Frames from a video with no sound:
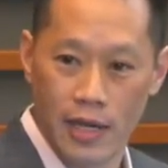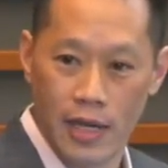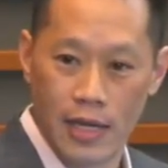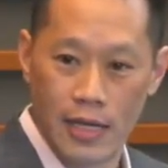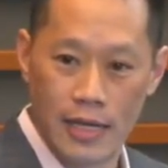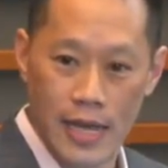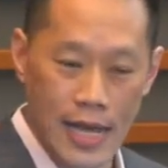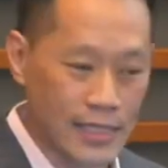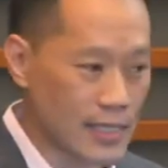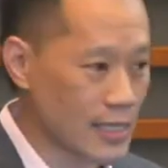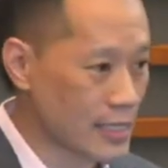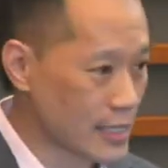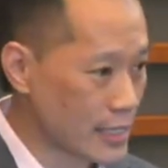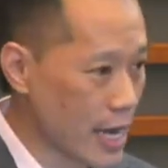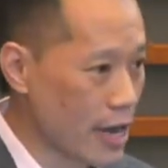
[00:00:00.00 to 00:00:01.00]

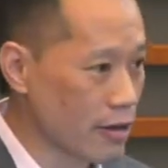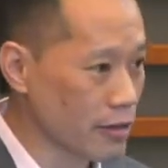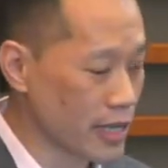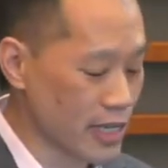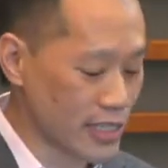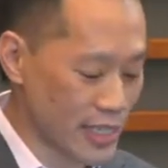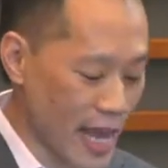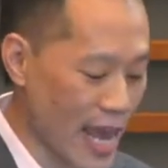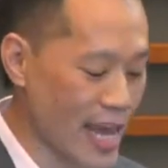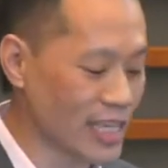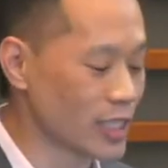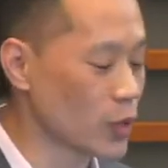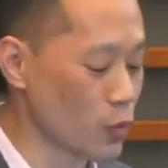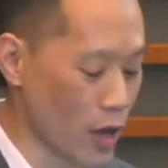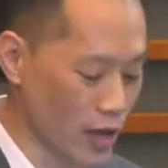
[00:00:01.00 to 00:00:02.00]
necessarily
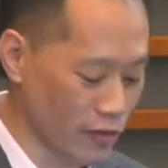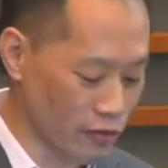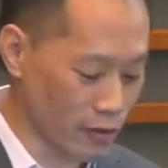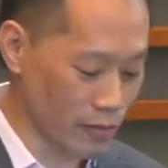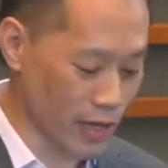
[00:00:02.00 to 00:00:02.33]
takes away from